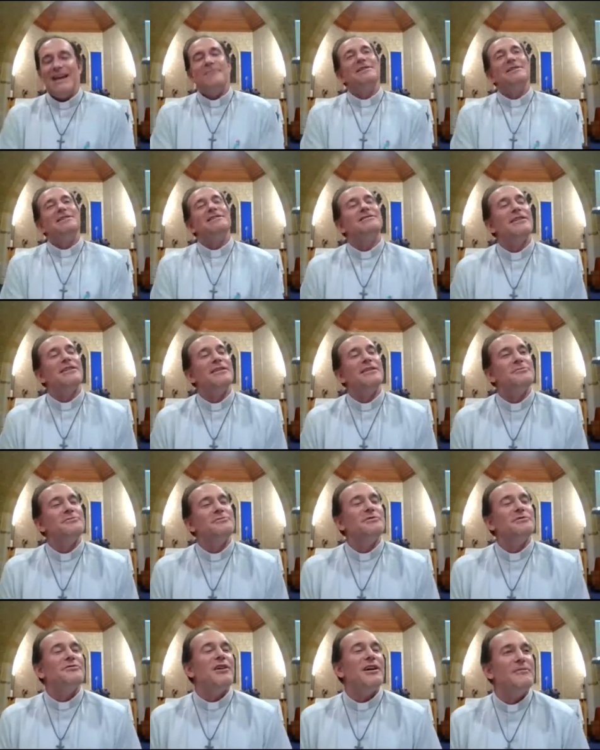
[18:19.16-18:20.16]
How many times
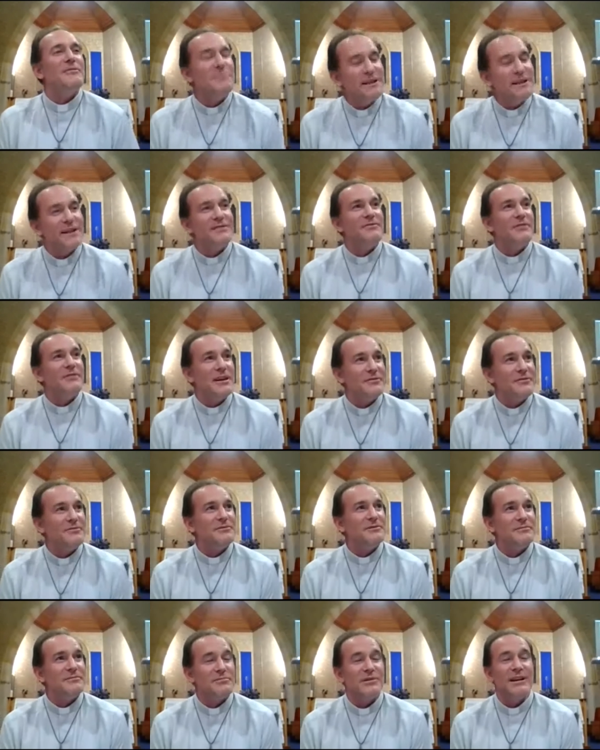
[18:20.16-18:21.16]
have I been unfaithful
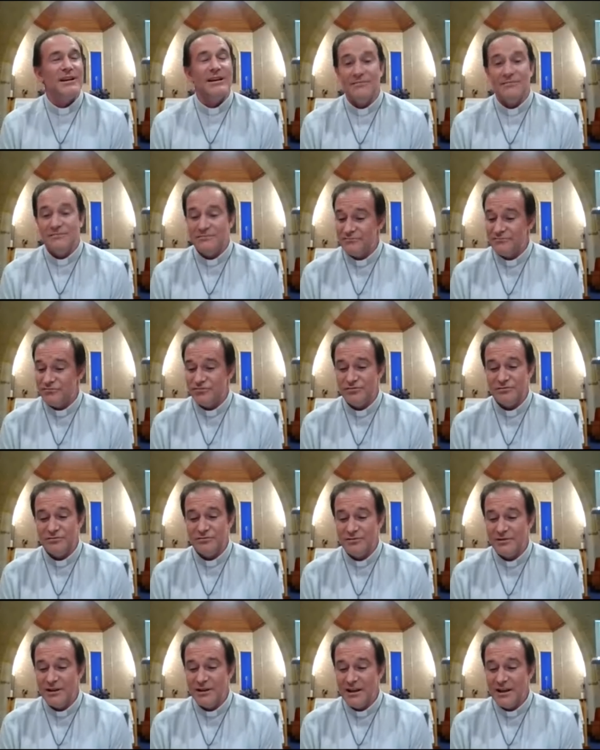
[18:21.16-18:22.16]
to prayer?
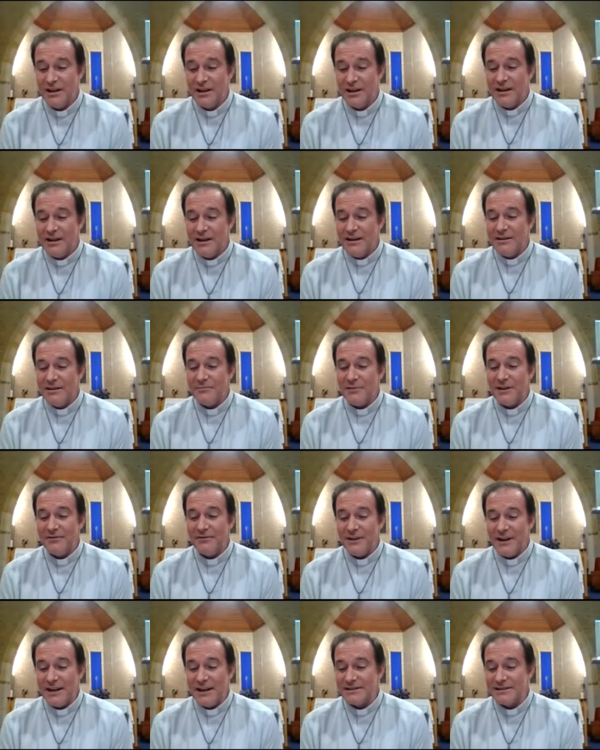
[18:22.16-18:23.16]
my
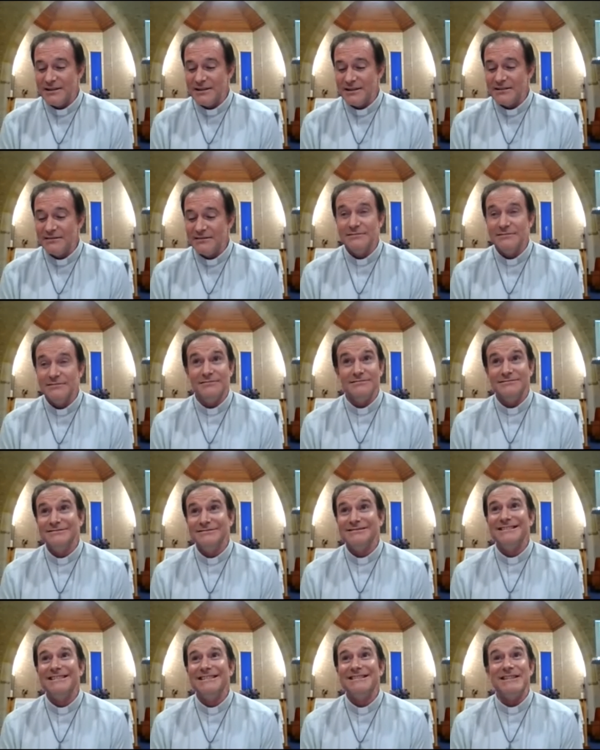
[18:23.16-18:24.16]
fasting
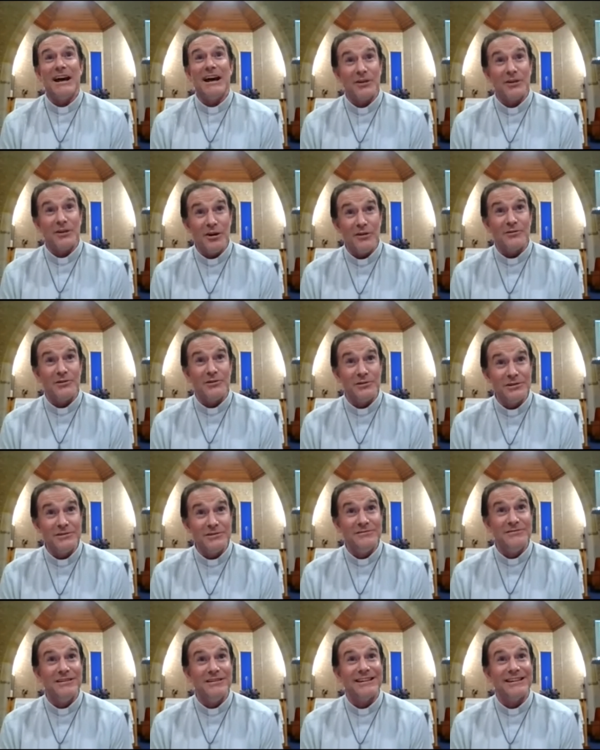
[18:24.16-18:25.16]
started off good.
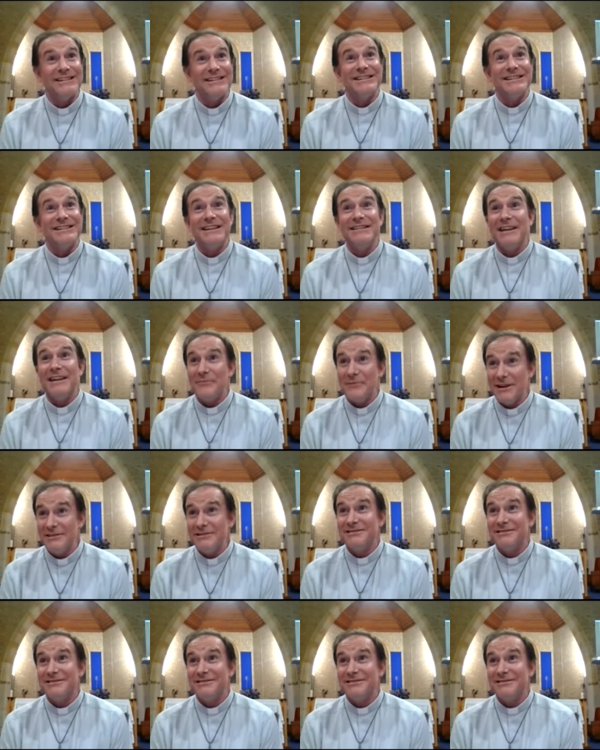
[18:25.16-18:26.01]
I could say that much